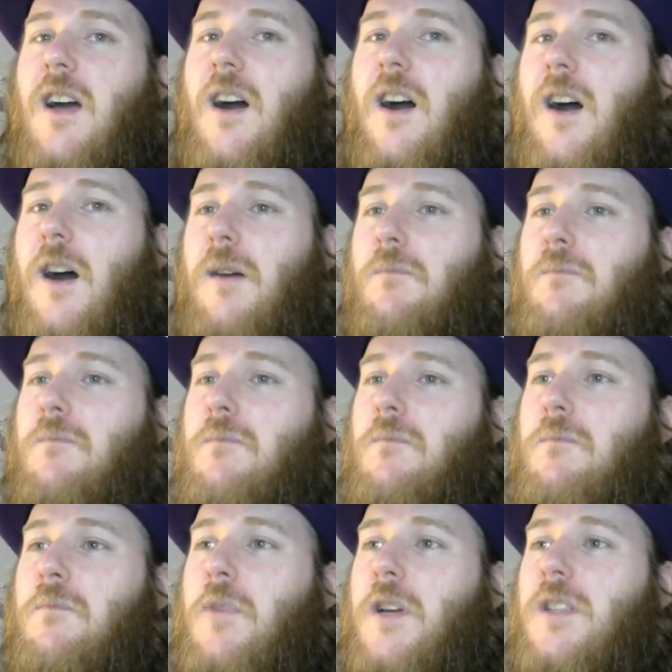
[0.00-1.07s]

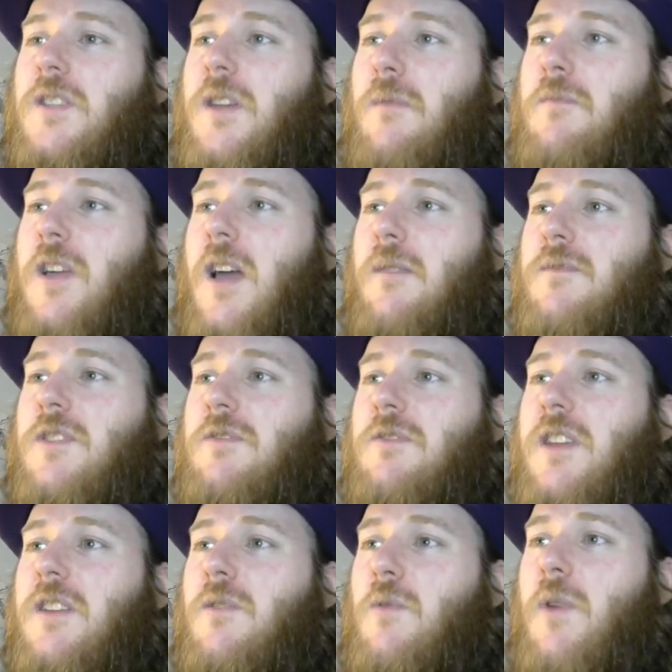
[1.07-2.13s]
But sometimes you
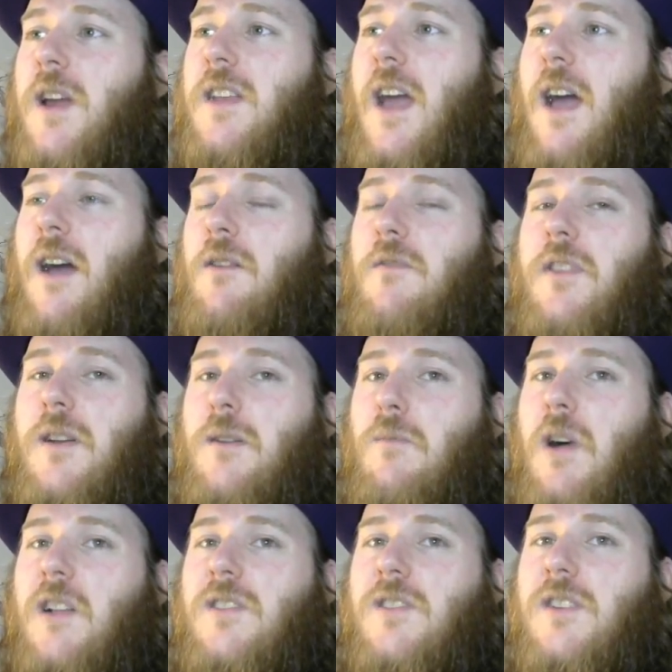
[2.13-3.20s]
need a way to out their
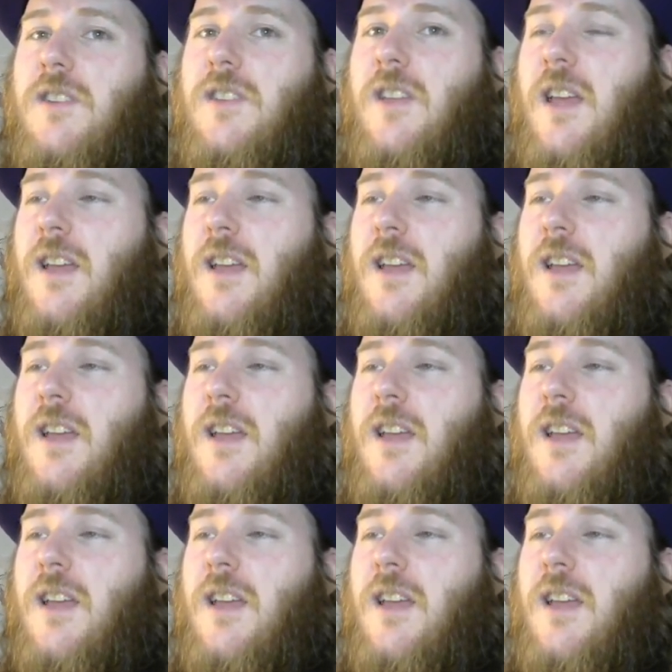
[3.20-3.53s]
monsters,